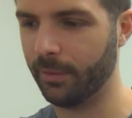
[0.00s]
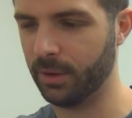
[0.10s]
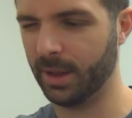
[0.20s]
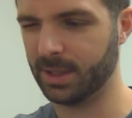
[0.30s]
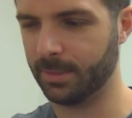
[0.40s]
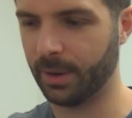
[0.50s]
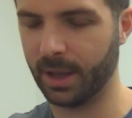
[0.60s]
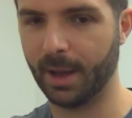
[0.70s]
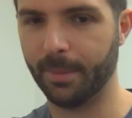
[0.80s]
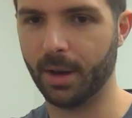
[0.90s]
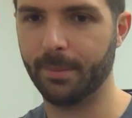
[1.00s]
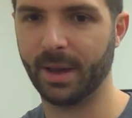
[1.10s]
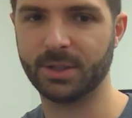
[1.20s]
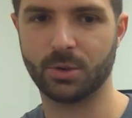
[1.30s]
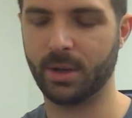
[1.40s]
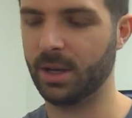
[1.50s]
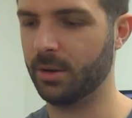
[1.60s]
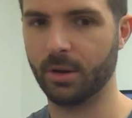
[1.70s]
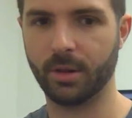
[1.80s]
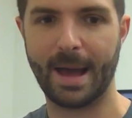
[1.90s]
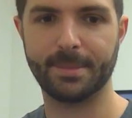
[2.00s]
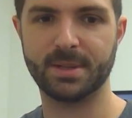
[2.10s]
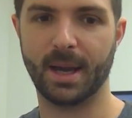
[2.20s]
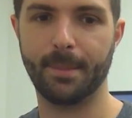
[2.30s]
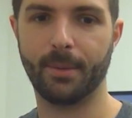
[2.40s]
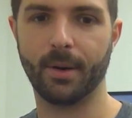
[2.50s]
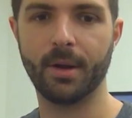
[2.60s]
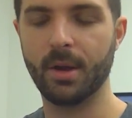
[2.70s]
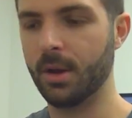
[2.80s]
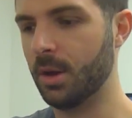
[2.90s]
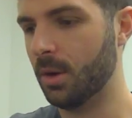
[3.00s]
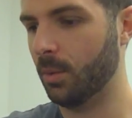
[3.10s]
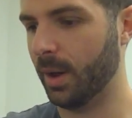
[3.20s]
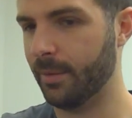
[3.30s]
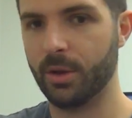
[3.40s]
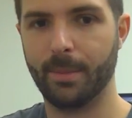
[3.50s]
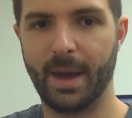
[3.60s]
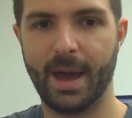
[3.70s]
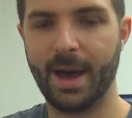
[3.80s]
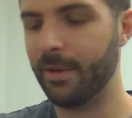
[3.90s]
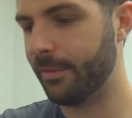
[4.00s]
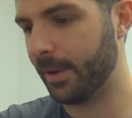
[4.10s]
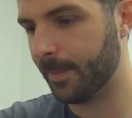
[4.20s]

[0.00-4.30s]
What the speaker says: if you like to bring it up on a big screen or your laptop or whatever you may have.